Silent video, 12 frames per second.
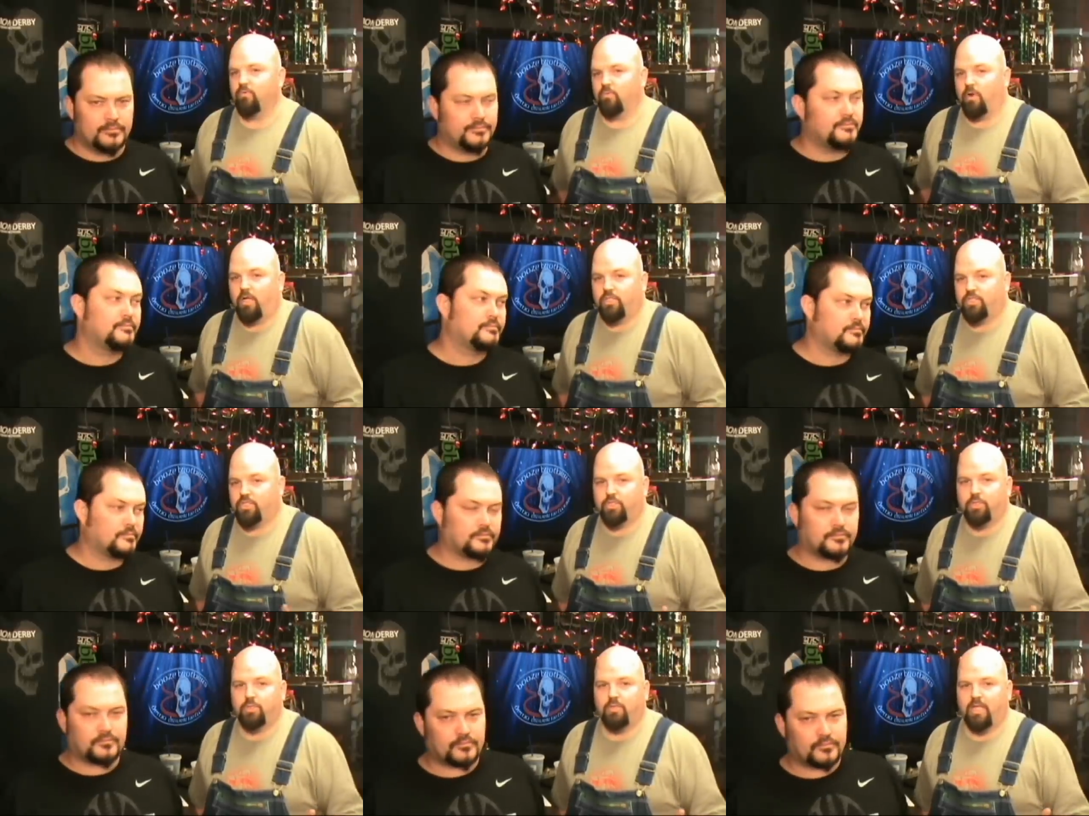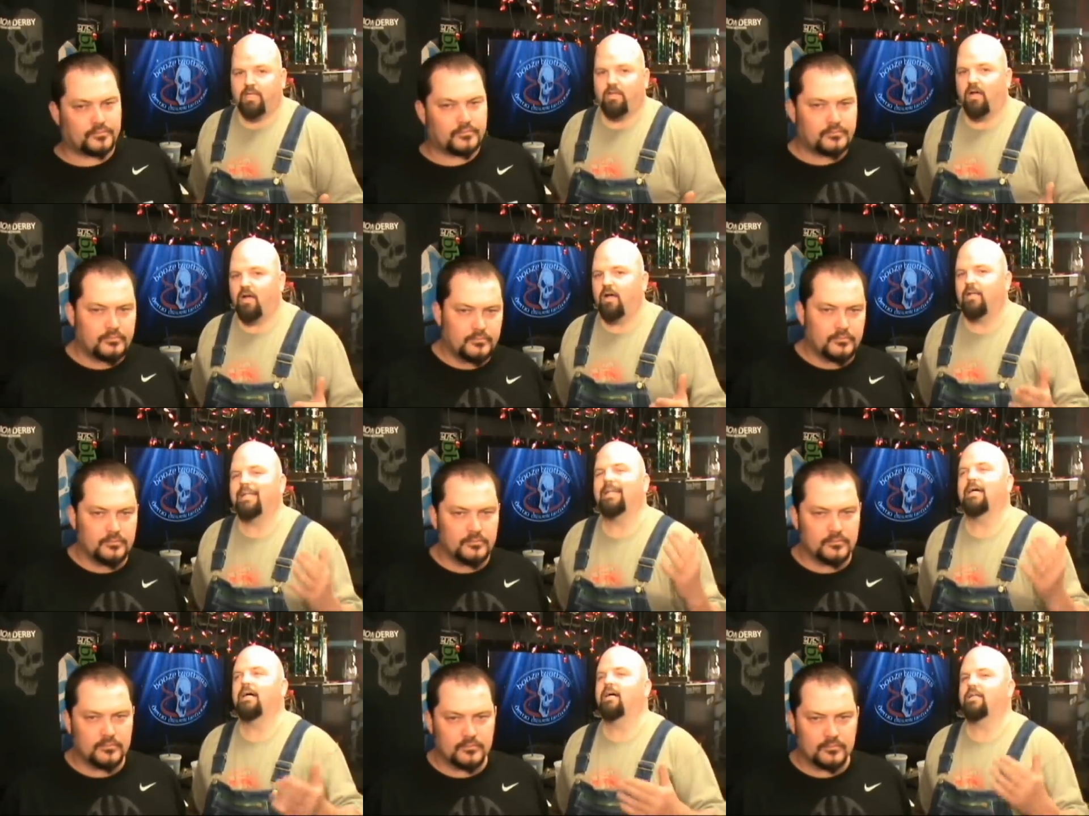Speaker 1: Rush, Shoot, and on and
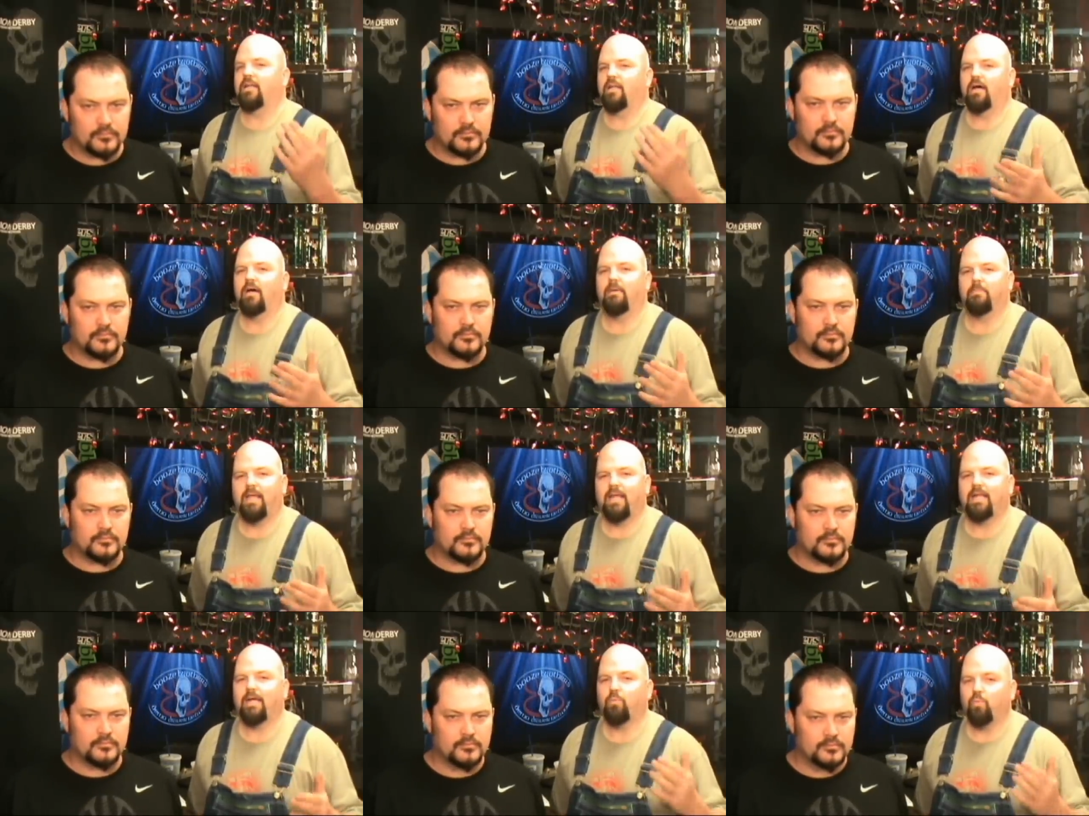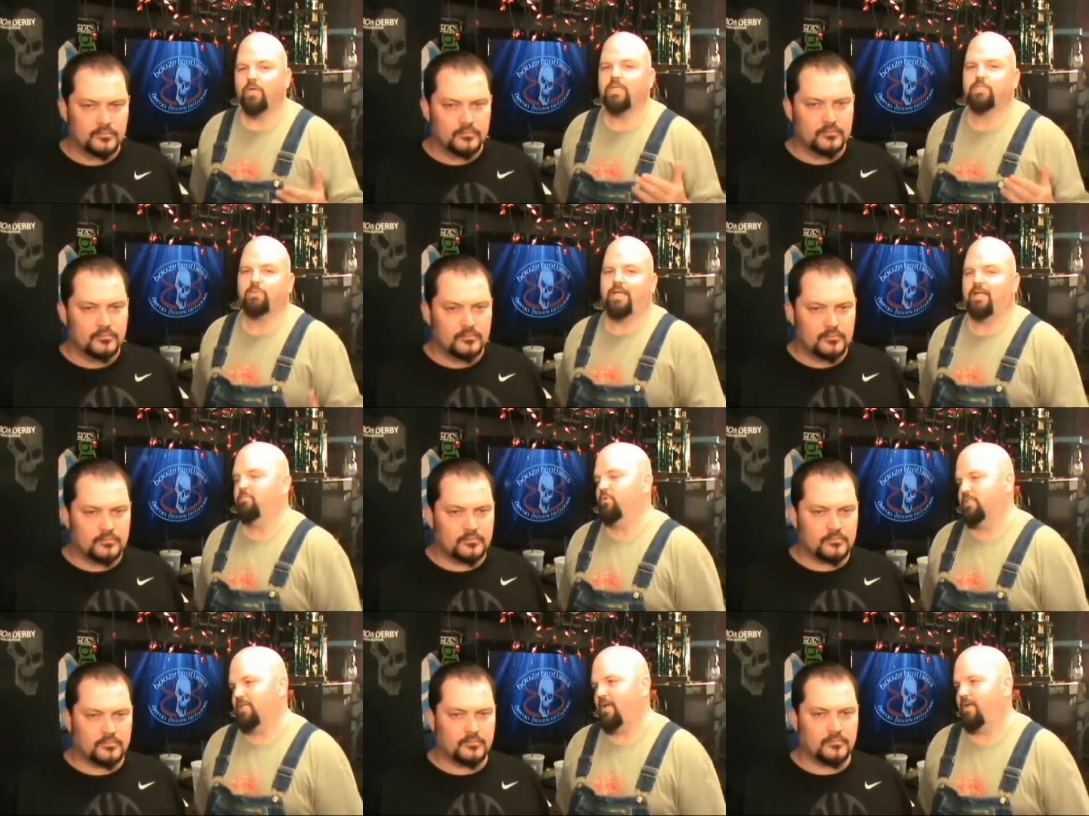on and on. Man, I wish we had
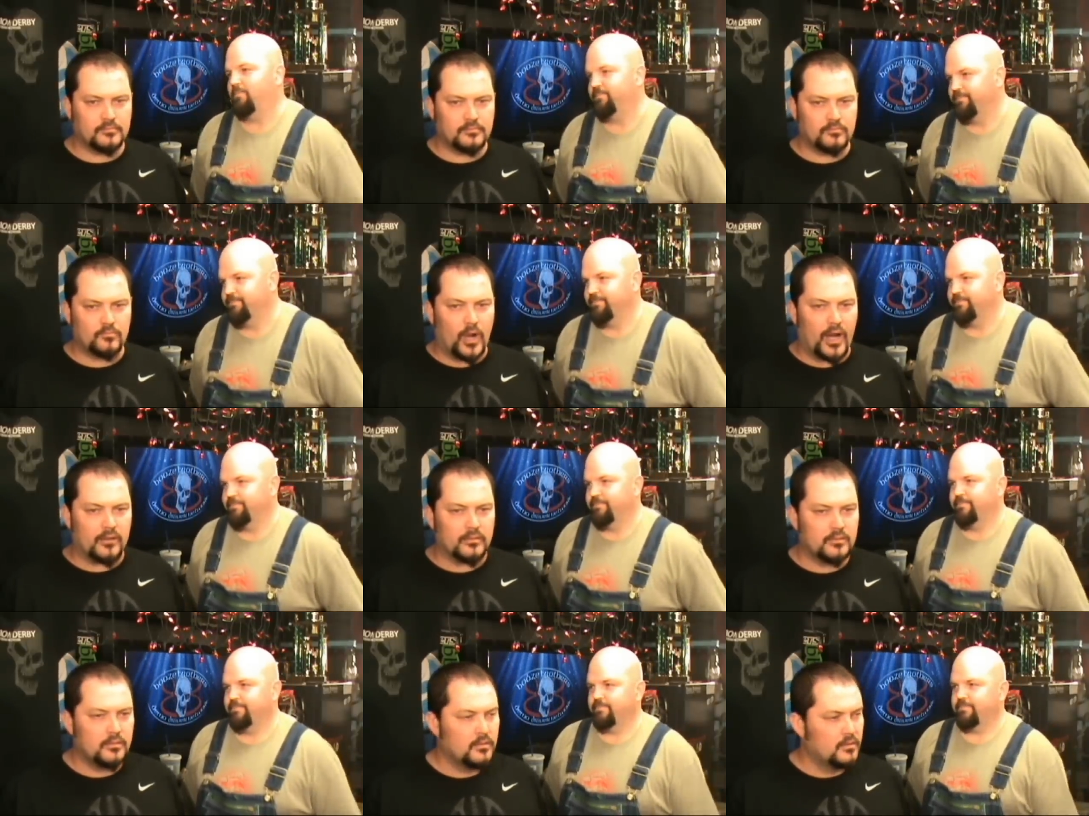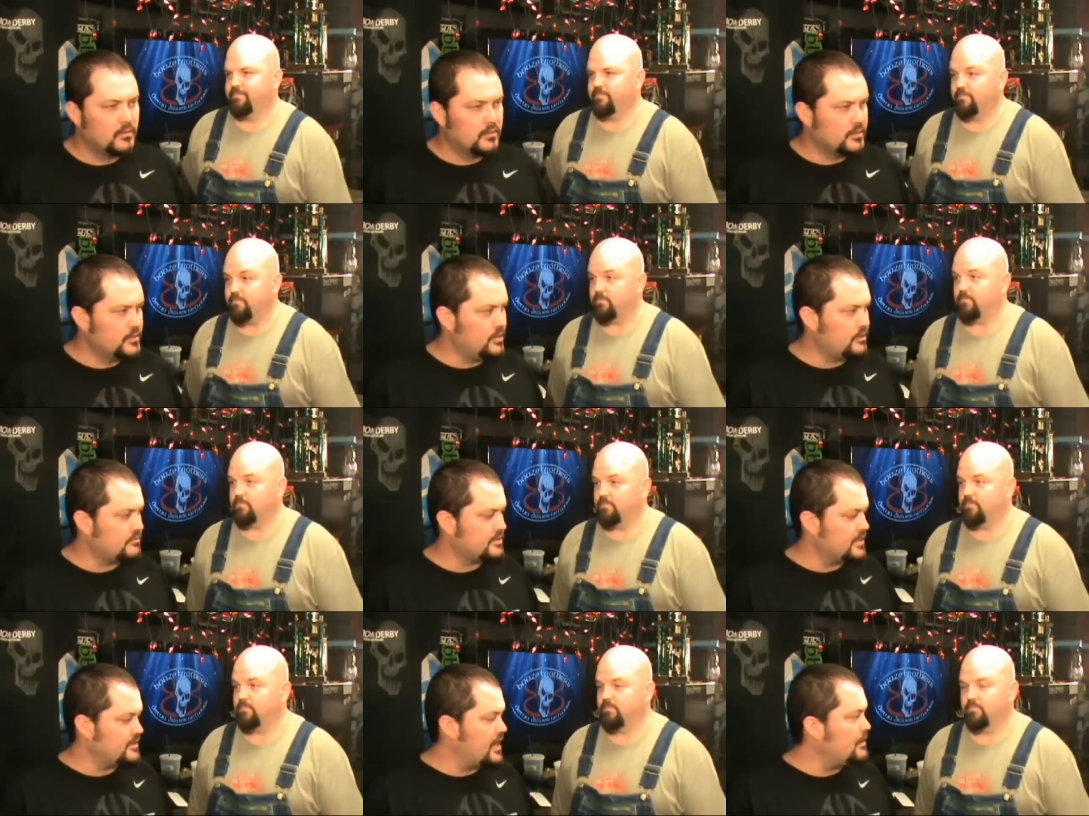more time. Wow.
Speaker 2: You never
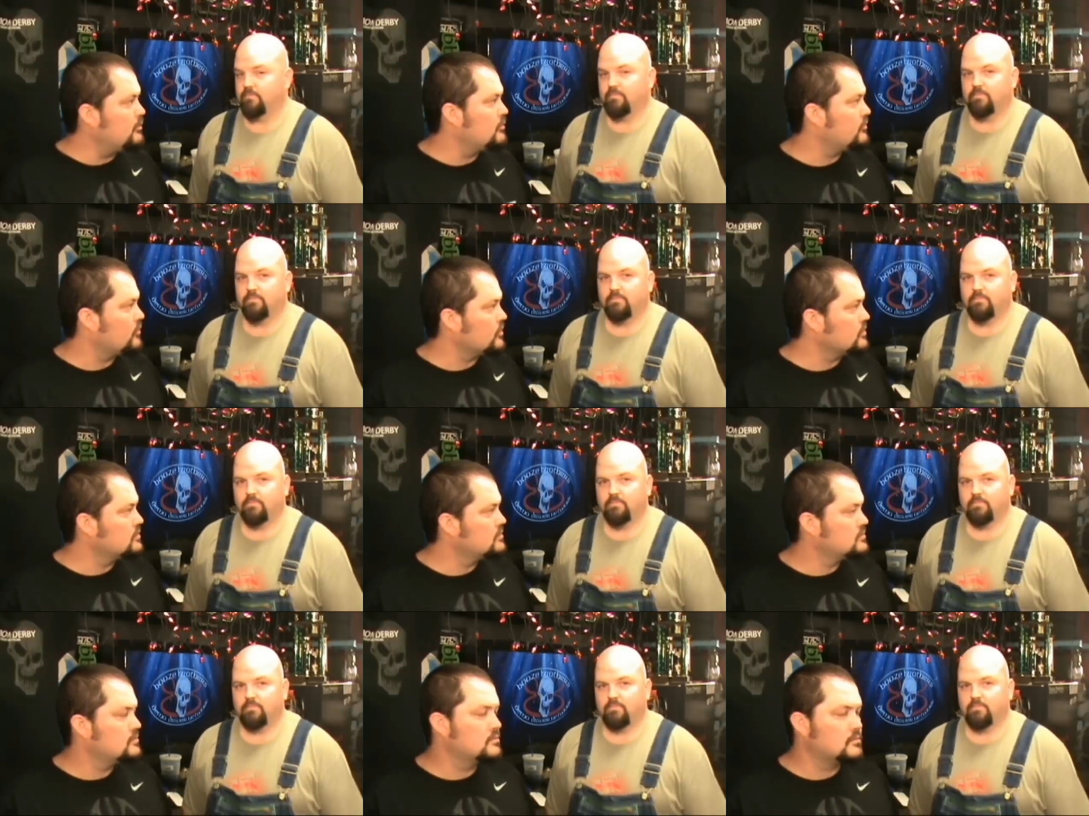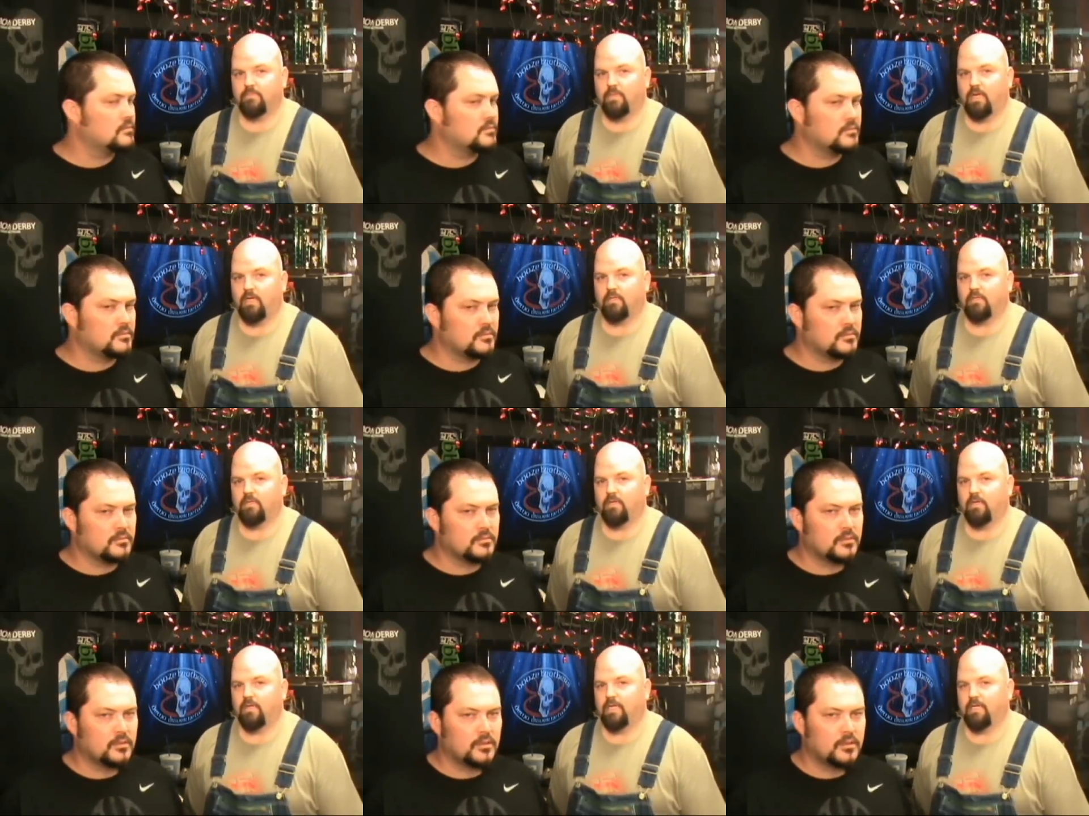said that before. No,
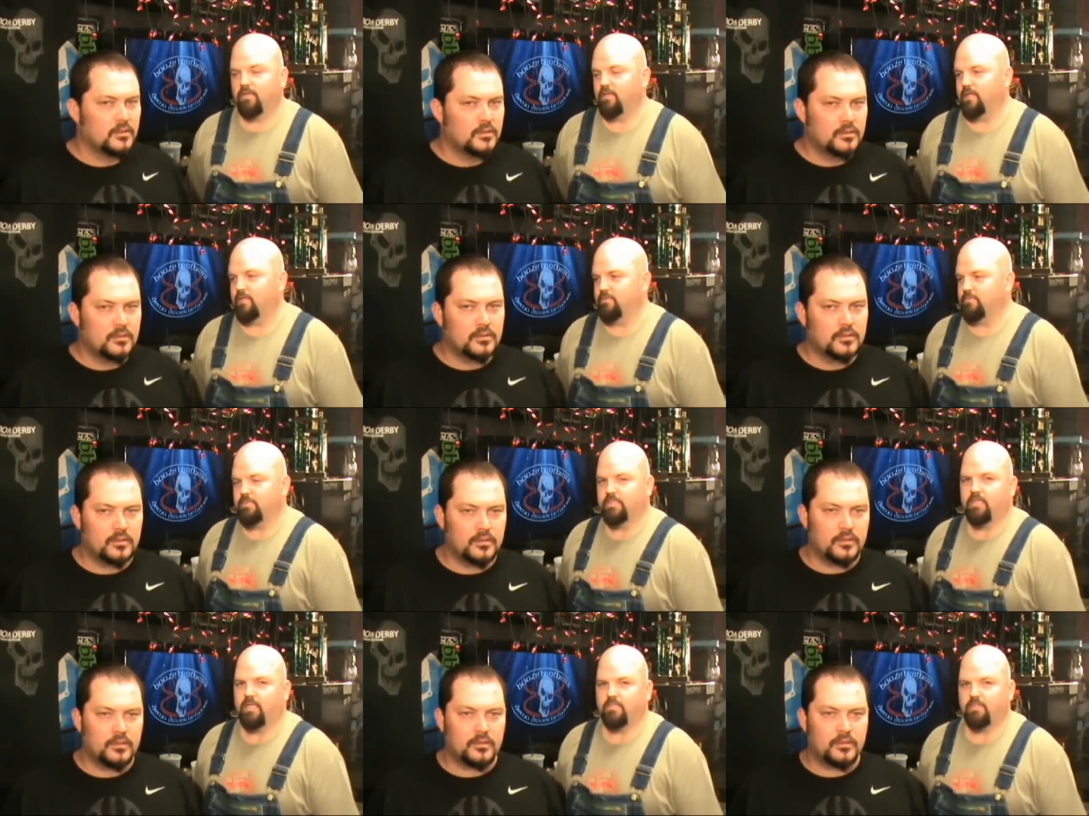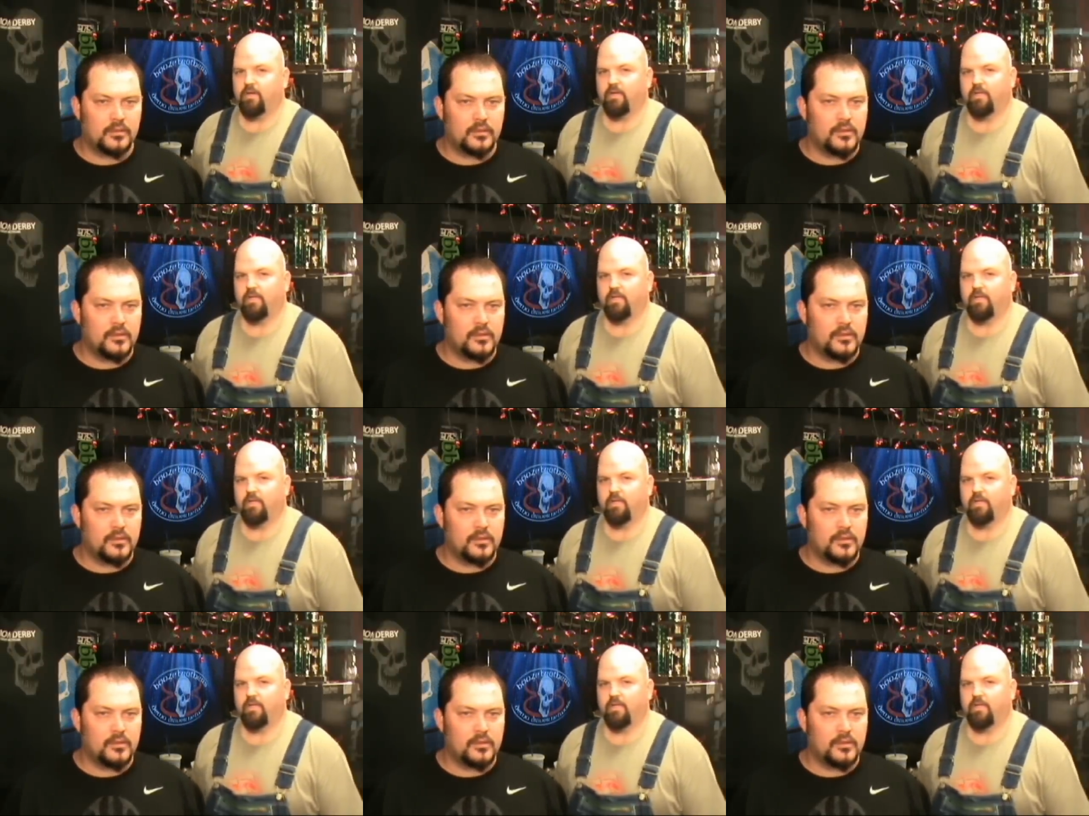
Speaker 1: that was a mistake, sorry.